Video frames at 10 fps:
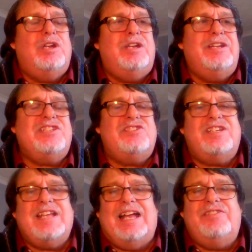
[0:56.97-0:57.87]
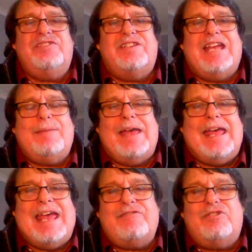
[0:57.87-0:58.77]
listed under the name
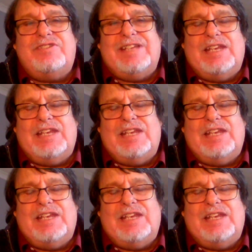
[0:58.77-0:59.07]
Aaron